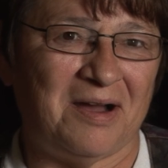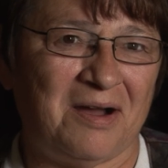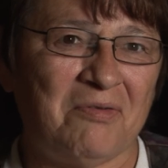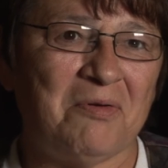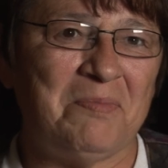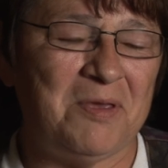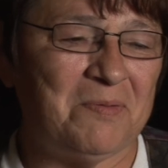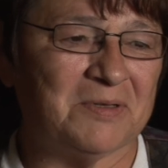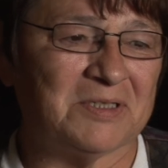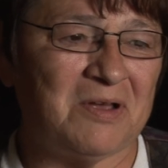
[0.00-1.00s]
our
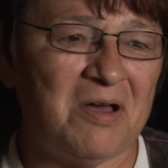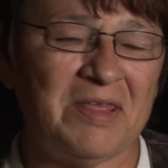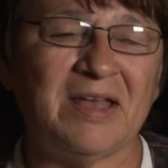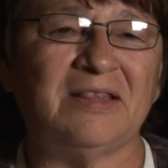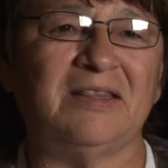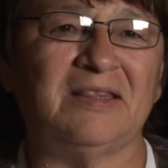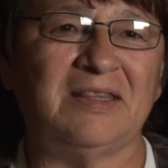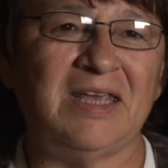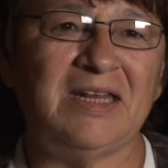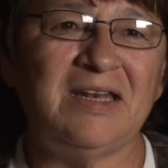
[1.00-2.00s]
people saw that
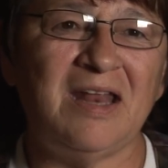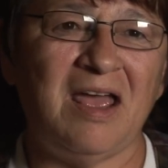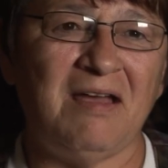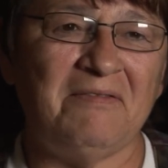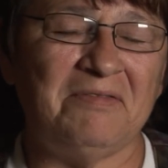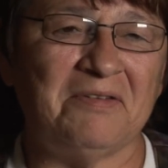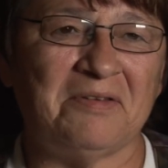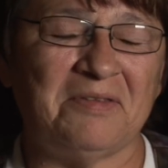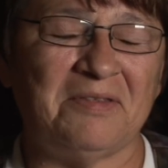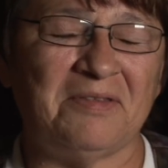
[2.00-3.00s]
they didn't have the